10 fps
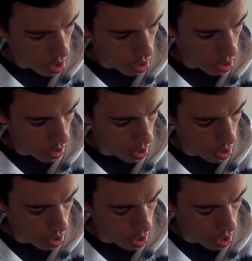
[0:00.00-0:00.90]
So
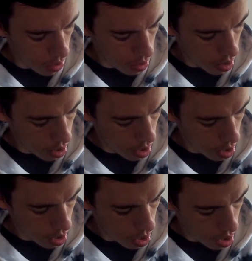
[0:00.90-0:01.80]
he's dead.
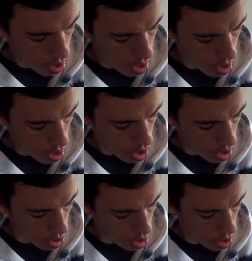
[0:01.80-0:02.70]
The
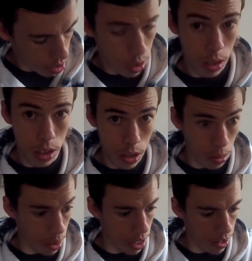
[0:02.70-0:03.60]
charge should still
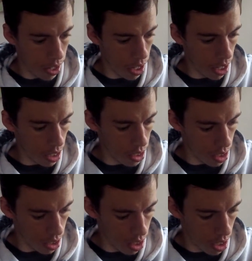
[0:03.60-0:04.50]
be there again, as you
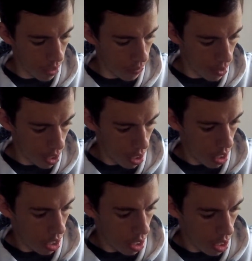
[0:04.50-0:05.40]
can see.
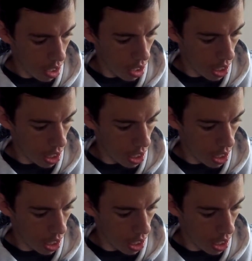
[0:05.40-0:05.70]
Hit it